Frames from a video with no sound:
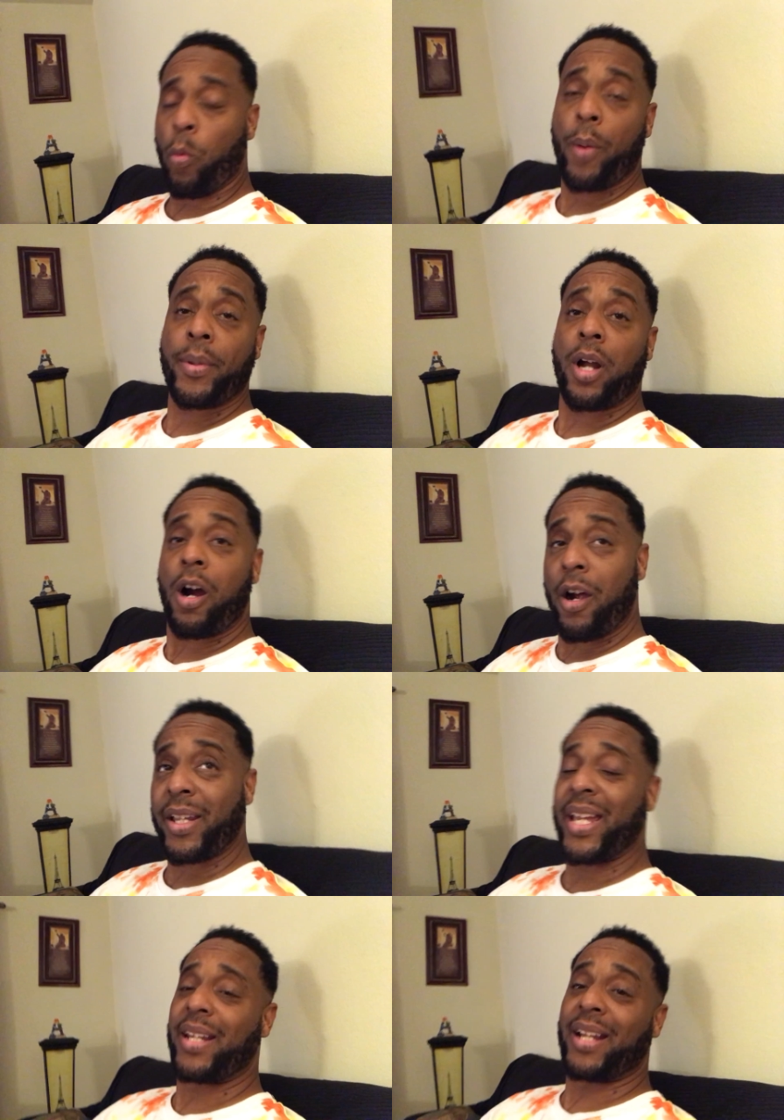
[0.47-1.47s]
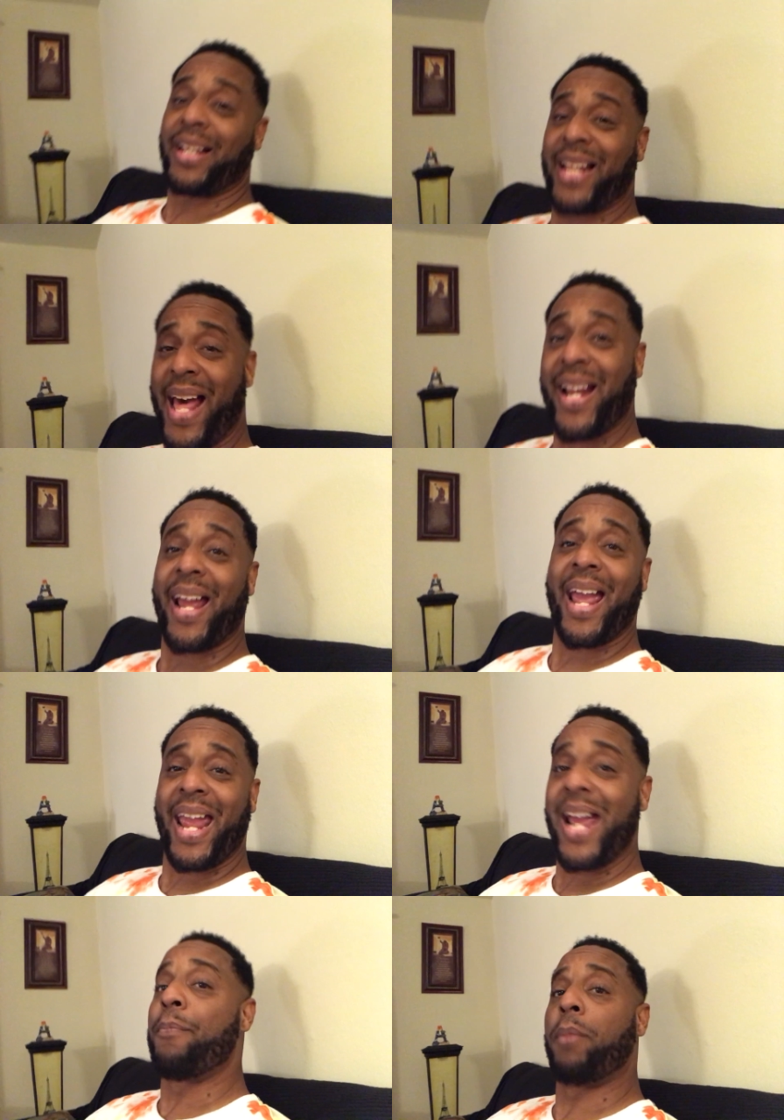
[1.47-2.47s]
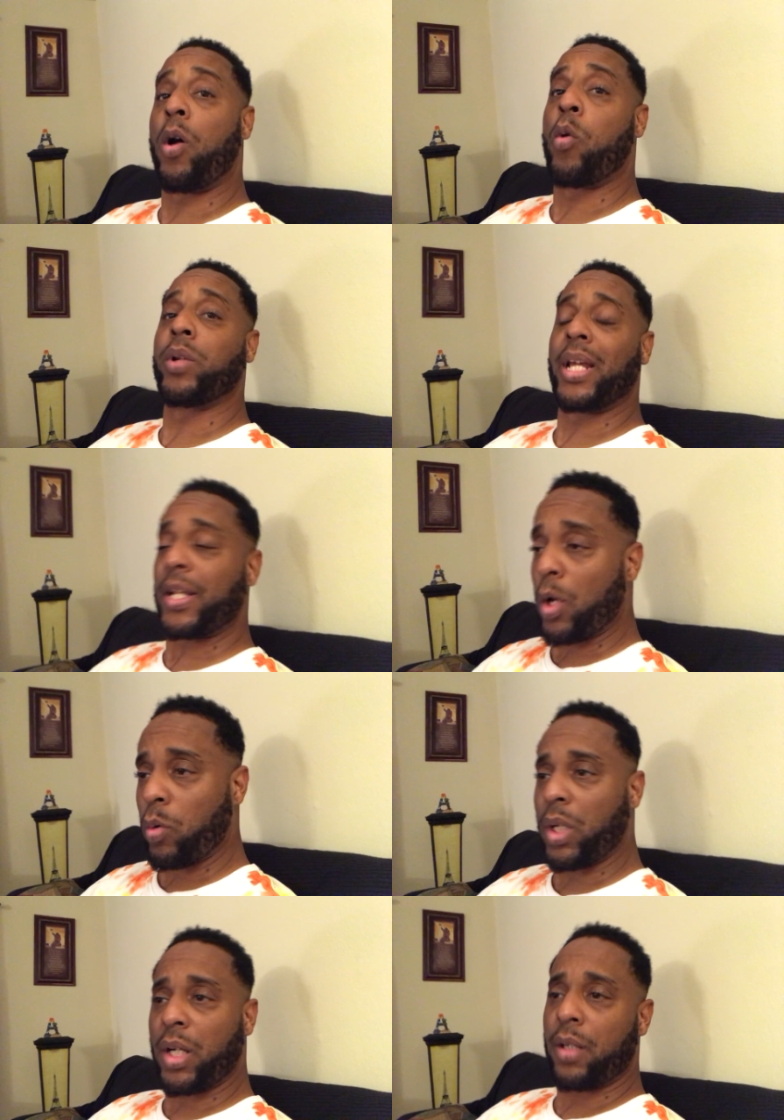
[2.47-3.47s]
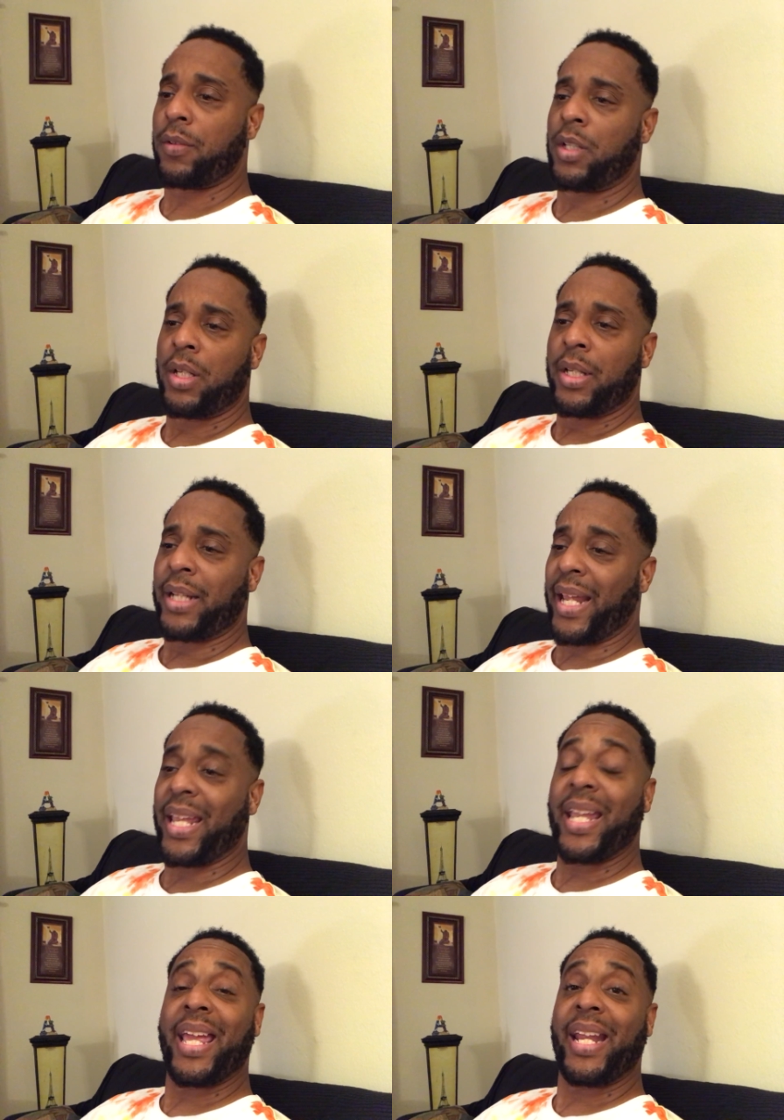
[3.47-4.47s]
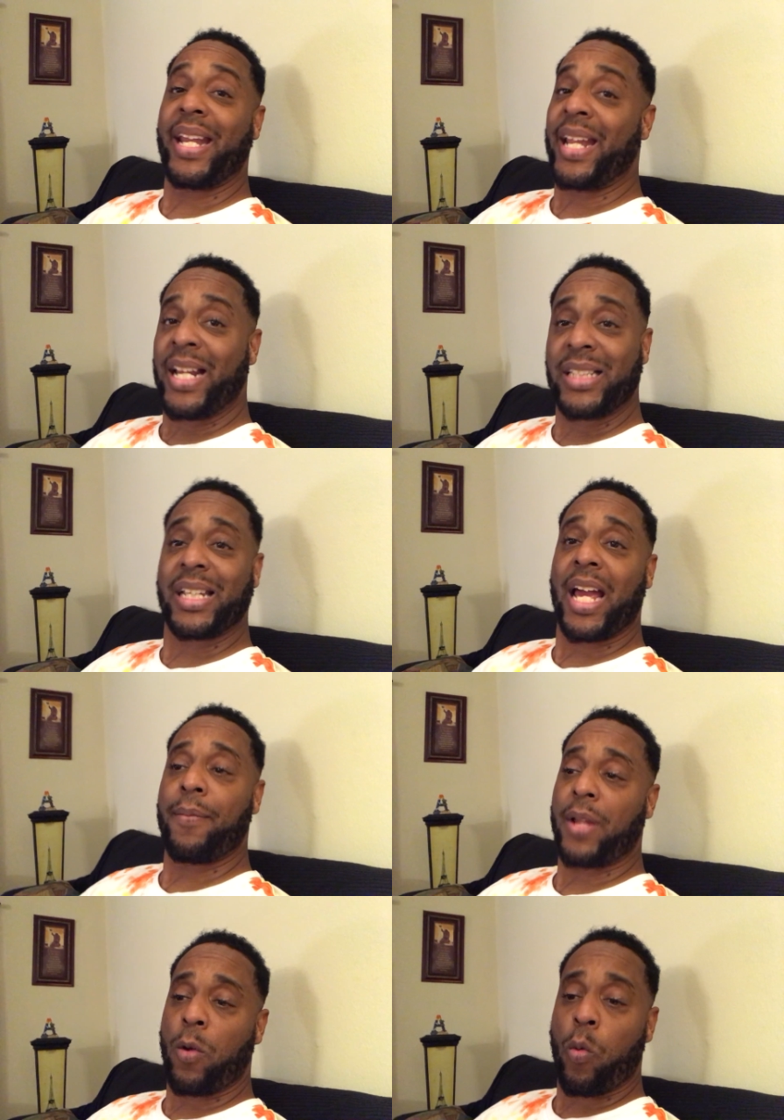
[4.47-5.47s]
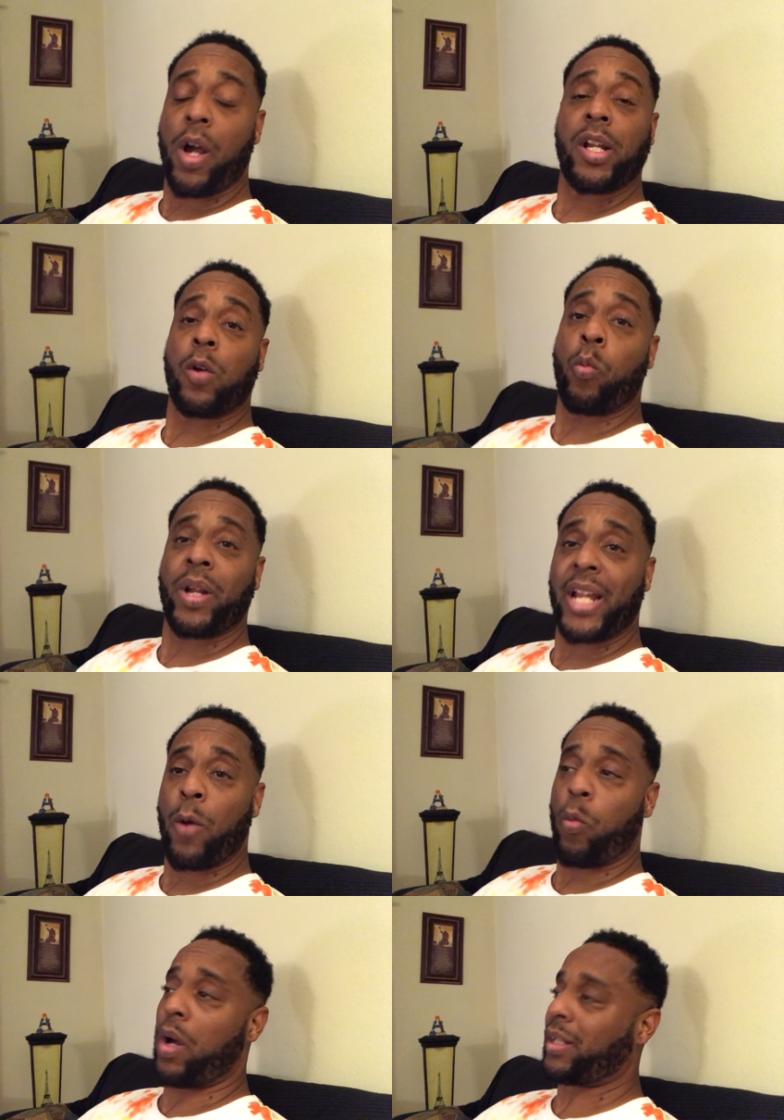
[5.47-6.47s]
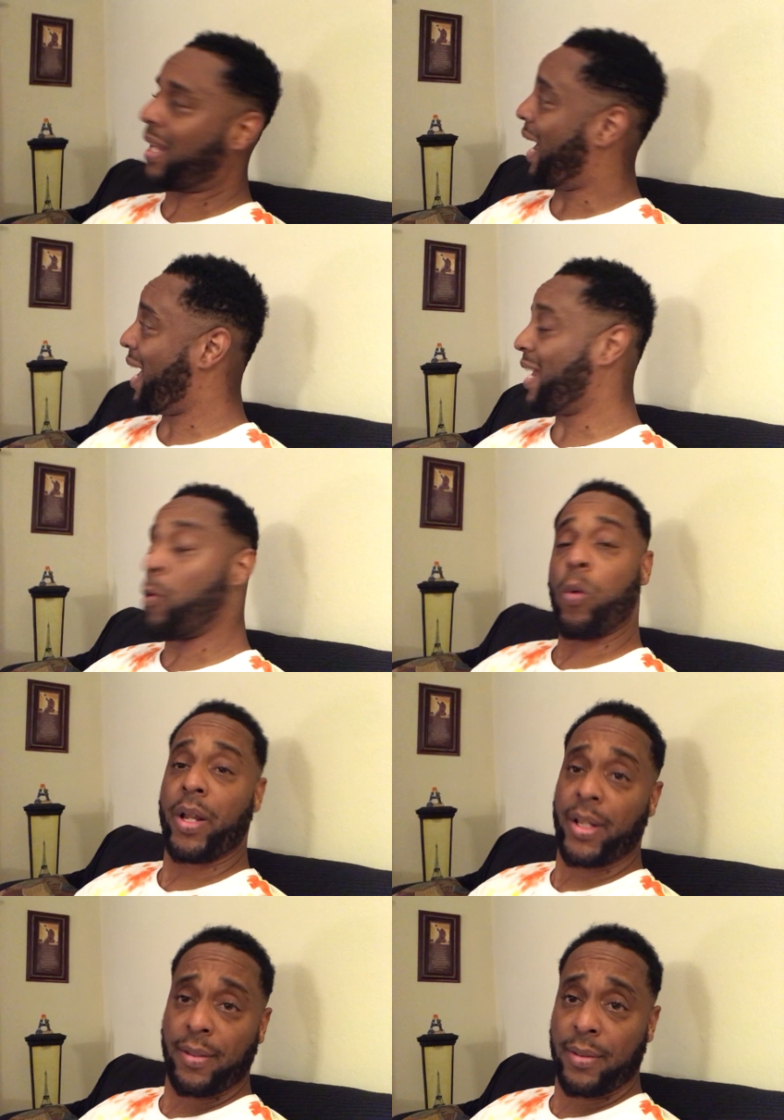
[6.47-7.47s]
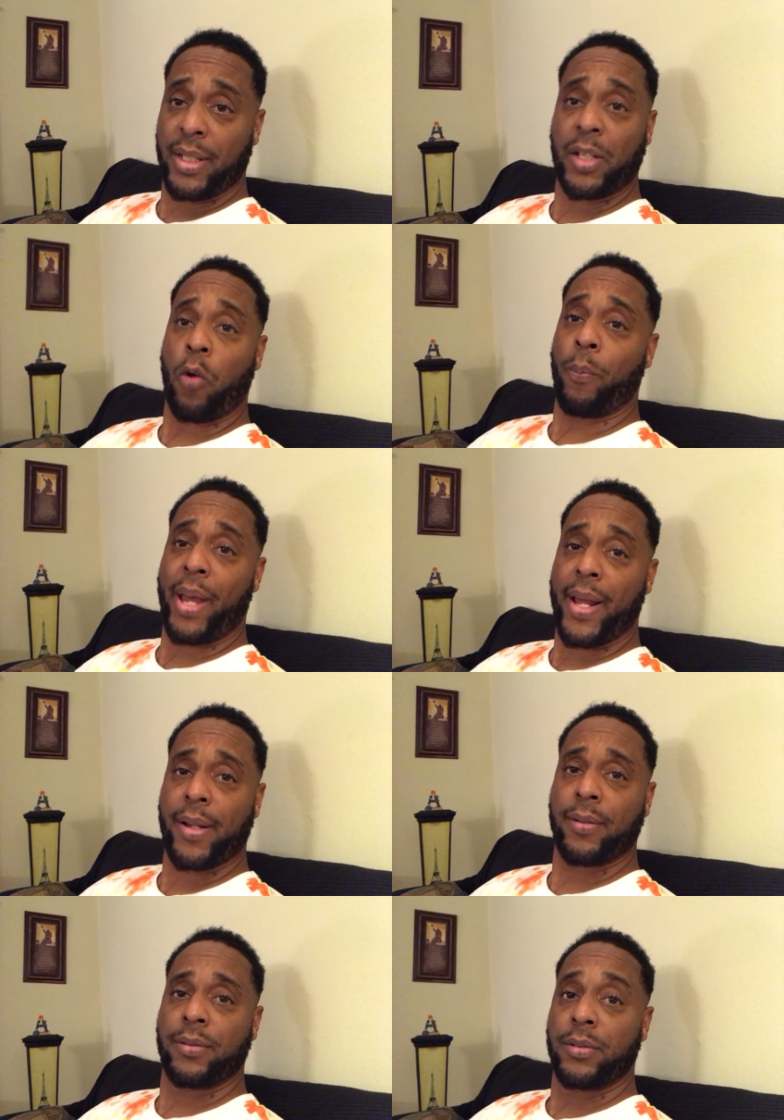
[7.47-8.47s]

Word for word: women are getting a lot of ham bone and no love. They can get it anytime they want, when they want, how they want it. It don't matter.